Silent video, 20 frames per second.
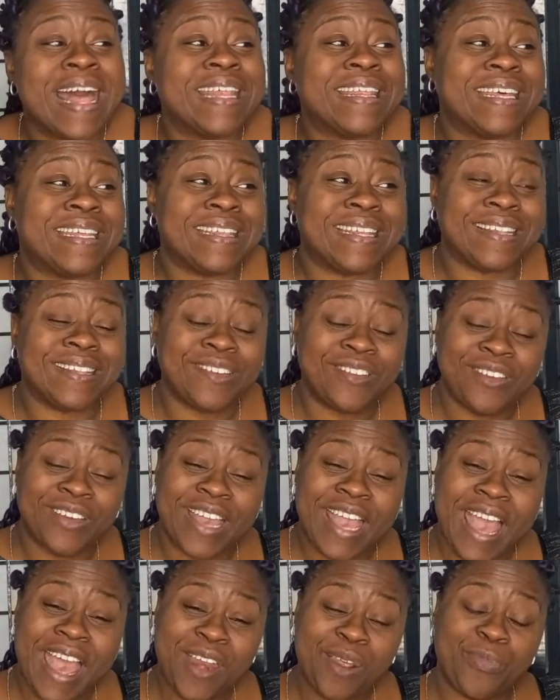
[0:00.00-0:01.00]
that the little
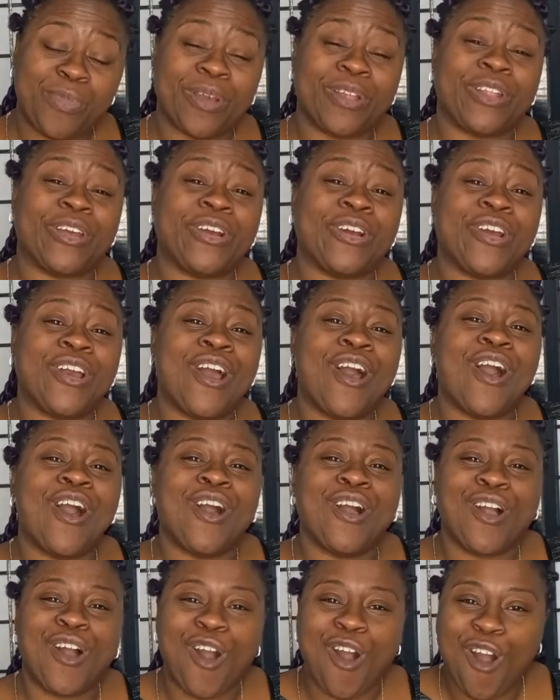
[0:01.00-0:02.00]
caterpillar
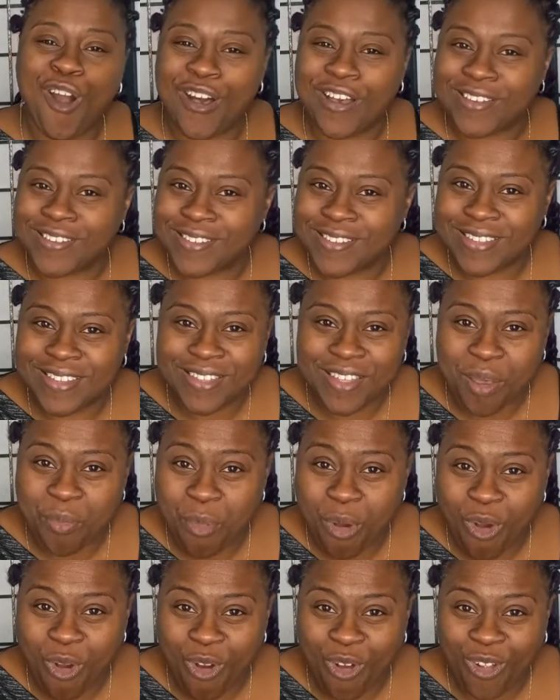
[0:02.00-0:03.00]
caused them
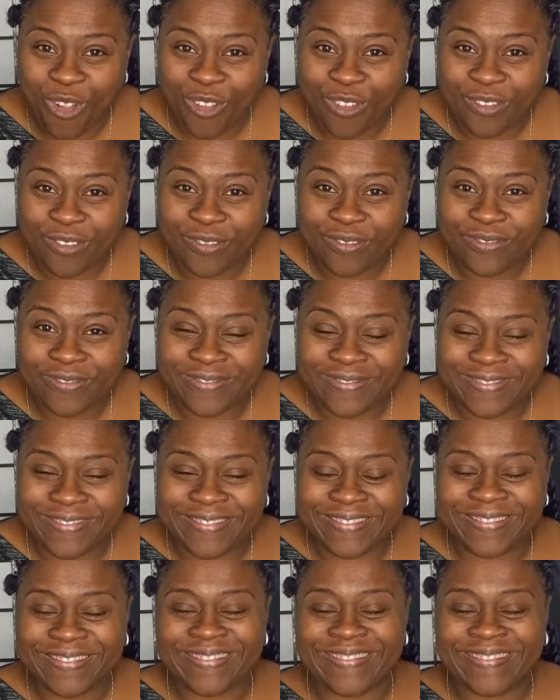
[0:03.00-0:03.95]
all.